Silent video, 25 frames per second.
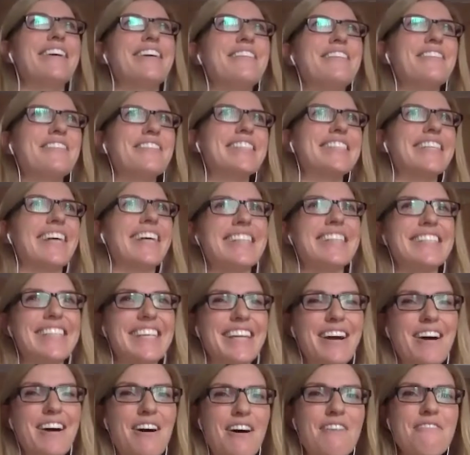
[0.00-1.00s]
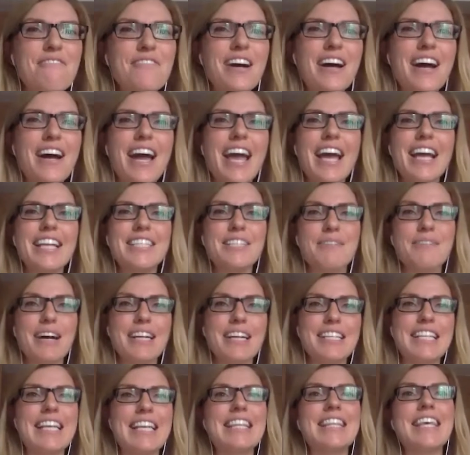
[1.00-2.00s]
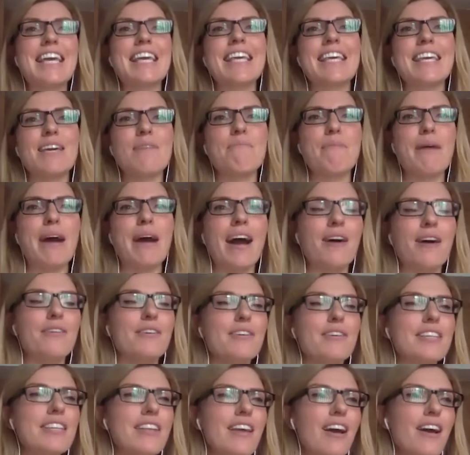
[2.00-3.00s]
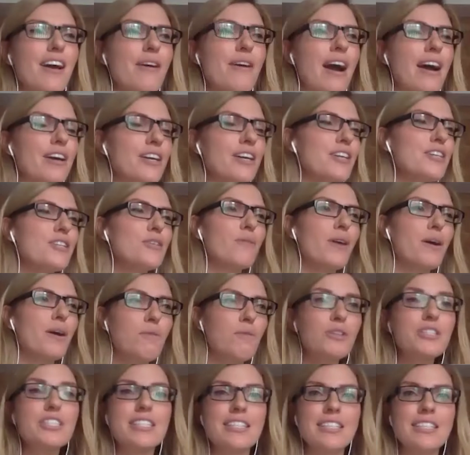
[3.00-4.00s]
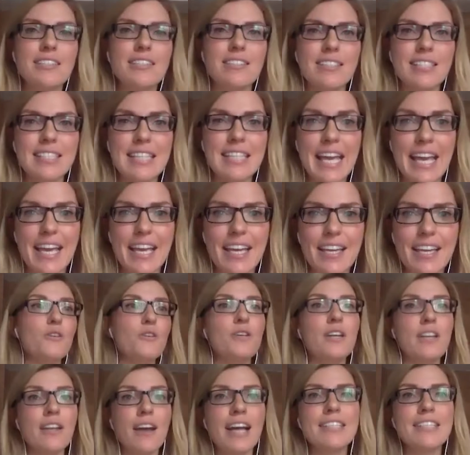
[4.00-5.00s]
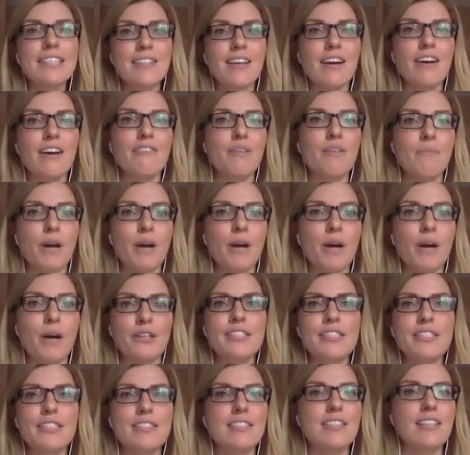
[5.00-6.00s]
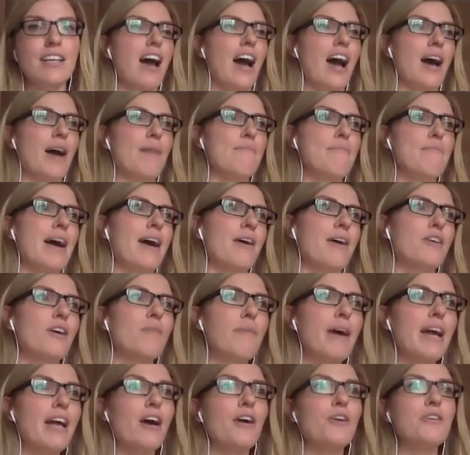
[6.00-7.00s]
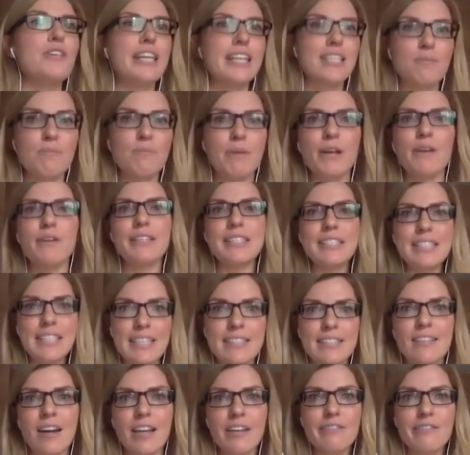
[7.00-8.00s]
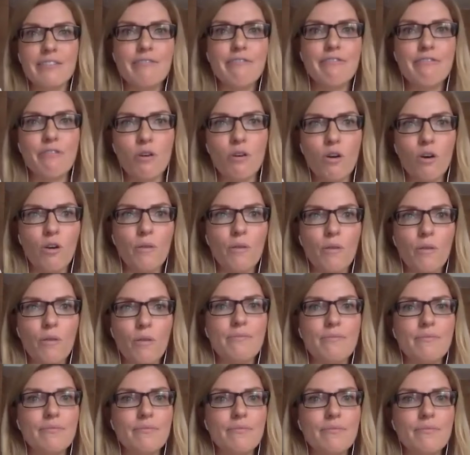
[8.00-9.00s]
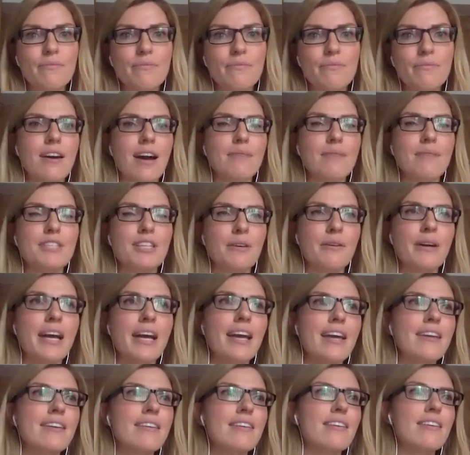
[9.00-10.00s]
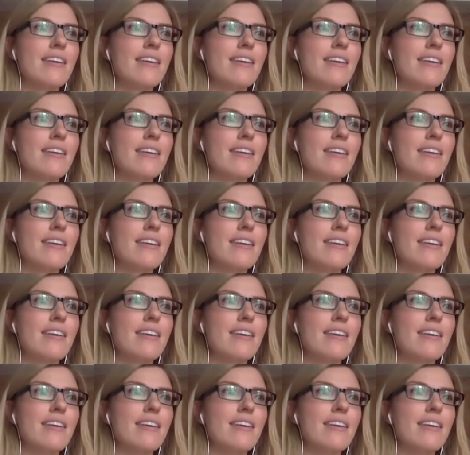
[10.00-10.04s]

of starting off to actually thinking about, you know, who do I want to see? Who can I serve the most? Um, how can my own experiences kind of inform the work that I'm doing?